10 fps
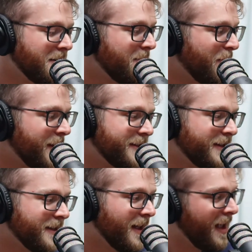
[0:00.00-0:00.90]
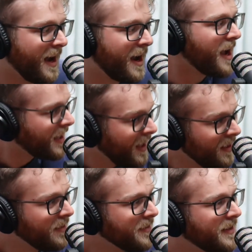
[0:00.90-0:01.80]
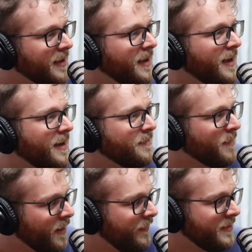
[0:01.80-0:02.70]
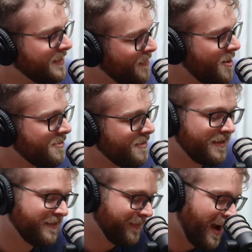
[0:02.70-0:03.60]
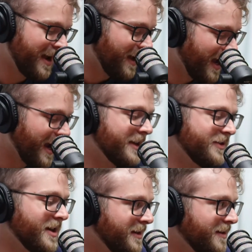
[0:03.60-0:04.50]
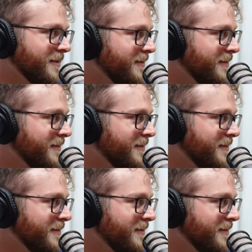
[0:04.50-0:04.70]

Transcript: unpleasant. I got killed. Murphy's the murderer. And I got to say, you're